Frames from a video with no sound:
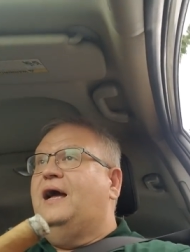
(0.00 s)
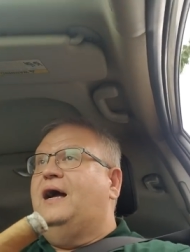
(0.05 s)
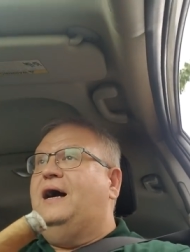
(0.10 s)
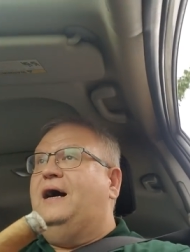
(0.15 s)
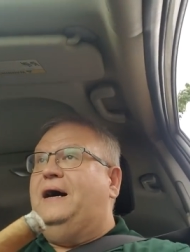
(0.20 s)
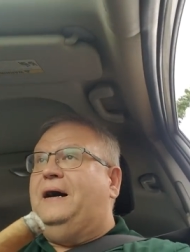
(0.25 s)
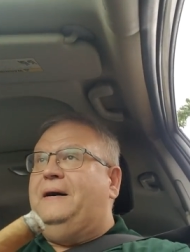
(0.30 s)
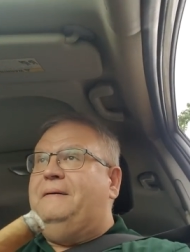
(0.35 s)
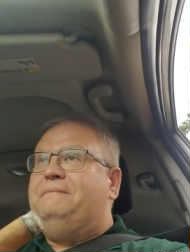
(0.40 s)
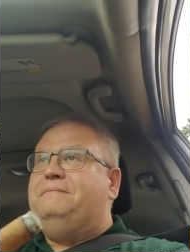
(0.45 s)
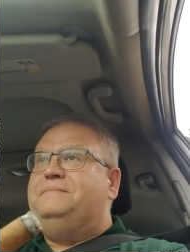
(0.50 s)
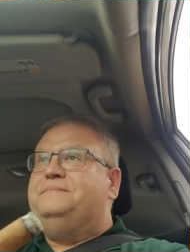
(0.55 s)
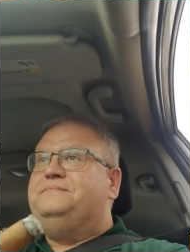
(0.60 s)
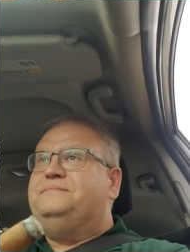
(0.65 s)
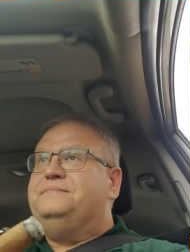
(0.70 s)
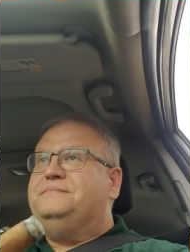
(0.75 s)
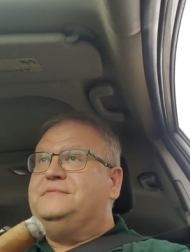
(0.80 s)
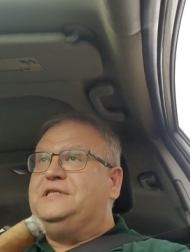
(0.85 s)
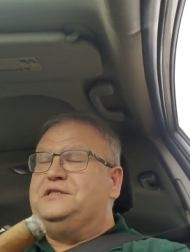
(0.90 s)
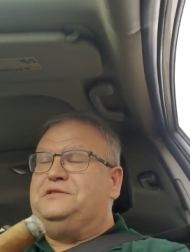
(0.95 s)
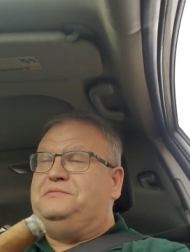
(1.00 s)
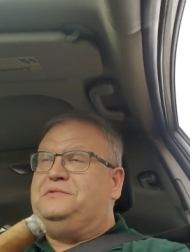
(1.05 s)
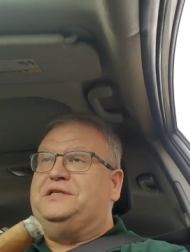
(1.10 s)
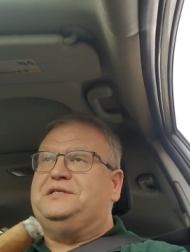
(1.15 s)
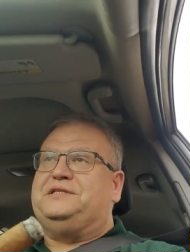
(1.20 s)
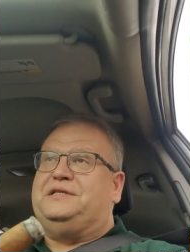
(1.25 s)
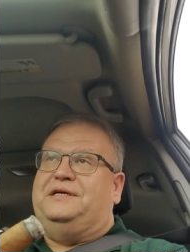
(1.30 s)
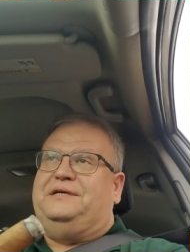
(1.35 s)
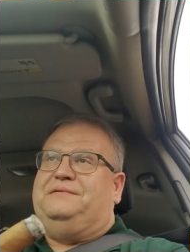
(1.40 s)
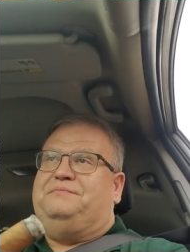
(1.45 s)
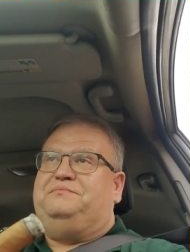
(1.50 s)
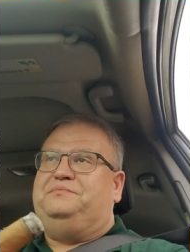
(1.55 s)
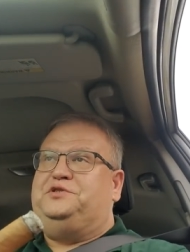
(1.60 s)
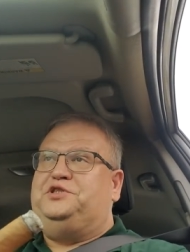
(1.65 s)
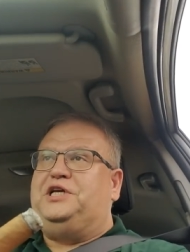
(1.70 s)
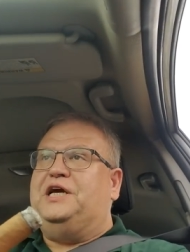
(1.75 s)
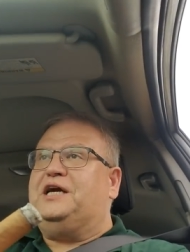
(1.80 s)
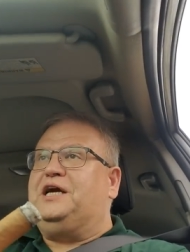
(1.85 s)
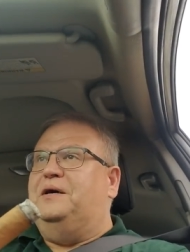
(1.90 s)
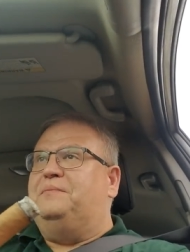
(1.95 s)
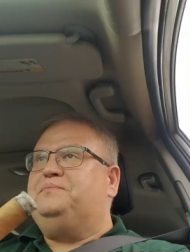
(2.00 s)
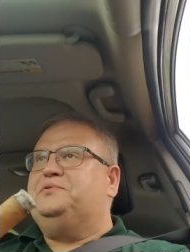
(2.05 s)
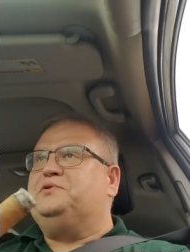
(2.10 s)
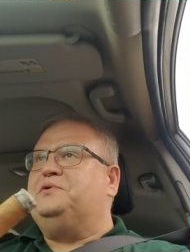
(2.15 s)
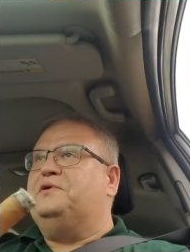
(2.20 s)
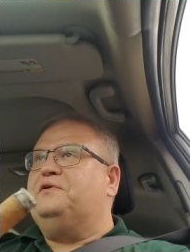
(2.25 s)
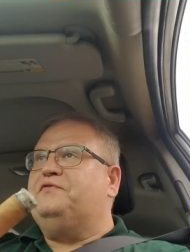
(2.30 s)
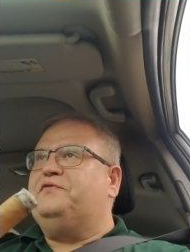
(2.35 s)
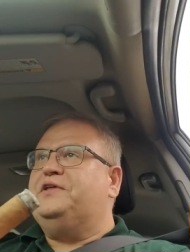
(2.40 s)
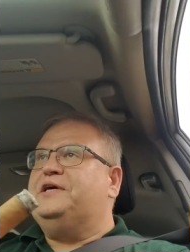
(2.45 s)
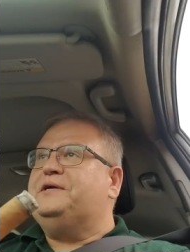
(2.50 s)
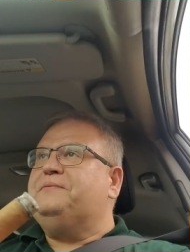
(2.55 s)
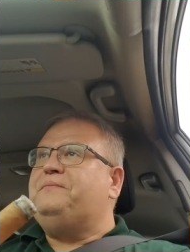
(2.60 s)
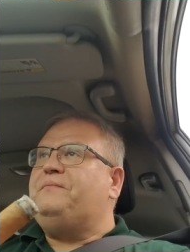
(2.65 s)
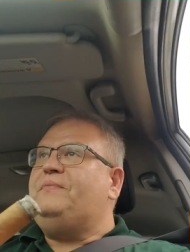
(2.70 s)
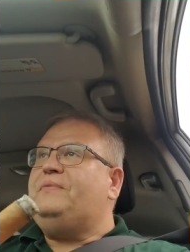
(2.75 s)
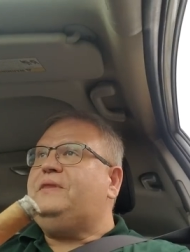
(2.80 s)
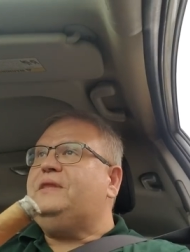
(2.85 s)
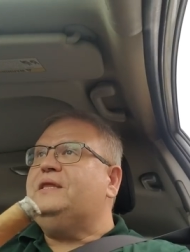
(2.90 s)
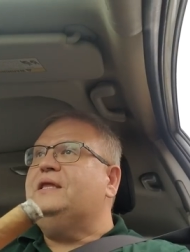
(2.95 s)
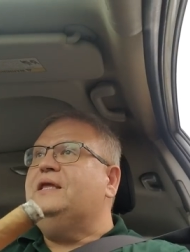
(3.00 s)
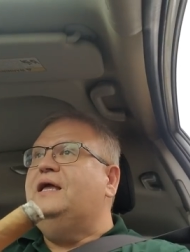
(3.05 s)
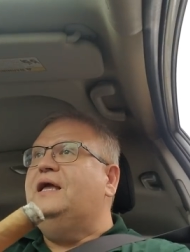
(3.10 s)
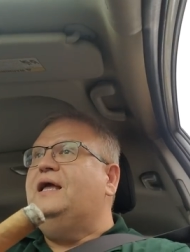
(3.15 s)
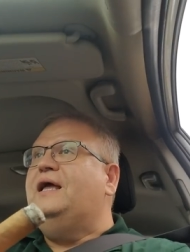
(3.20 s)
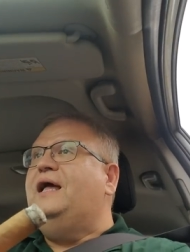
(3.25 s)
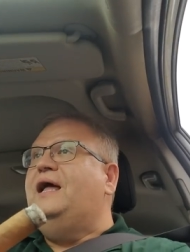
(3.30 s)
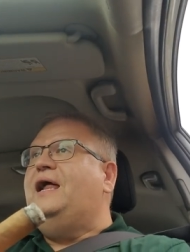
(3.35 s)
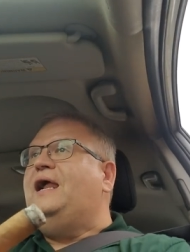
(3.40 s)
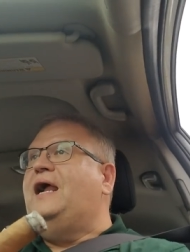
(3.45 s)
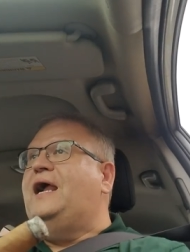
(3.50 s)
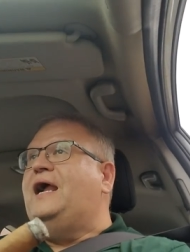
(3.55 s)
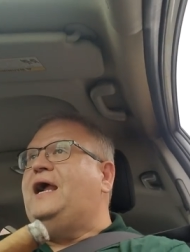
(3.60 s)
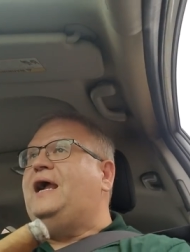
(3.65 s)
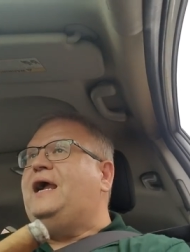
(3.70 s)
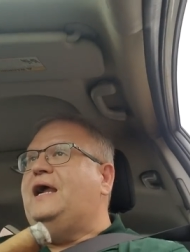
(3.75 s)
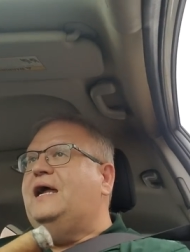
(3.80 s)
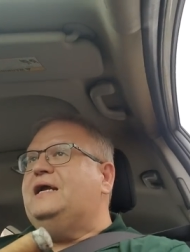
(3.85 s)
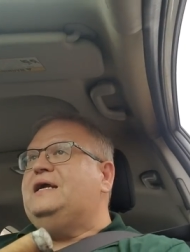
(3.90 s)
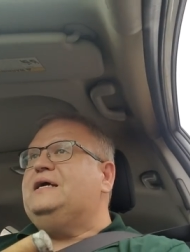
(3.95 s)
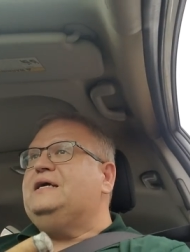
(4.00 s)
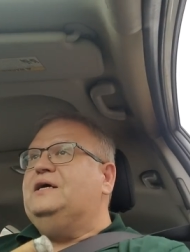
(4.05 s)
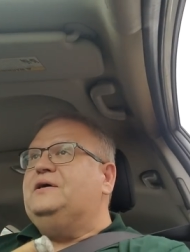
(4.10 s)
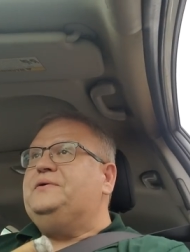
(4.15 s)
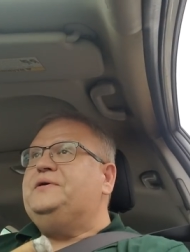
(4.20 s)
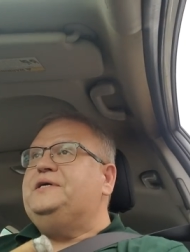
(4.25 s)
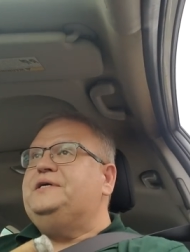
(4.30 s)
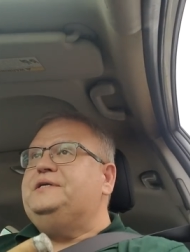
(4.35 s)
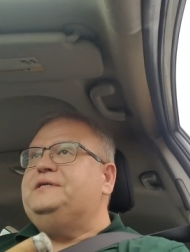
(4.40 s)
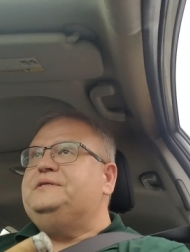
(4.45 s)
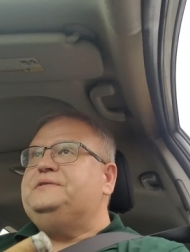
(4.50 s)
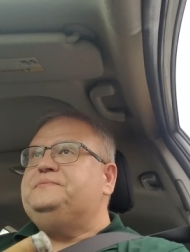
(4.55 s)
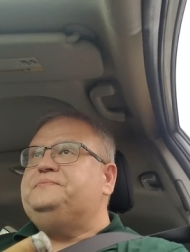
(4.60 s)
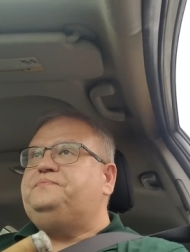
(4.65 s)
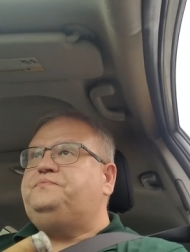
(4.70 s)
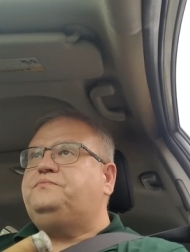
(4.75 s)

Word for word: Um, just a checkup sort of thing. And I go in, and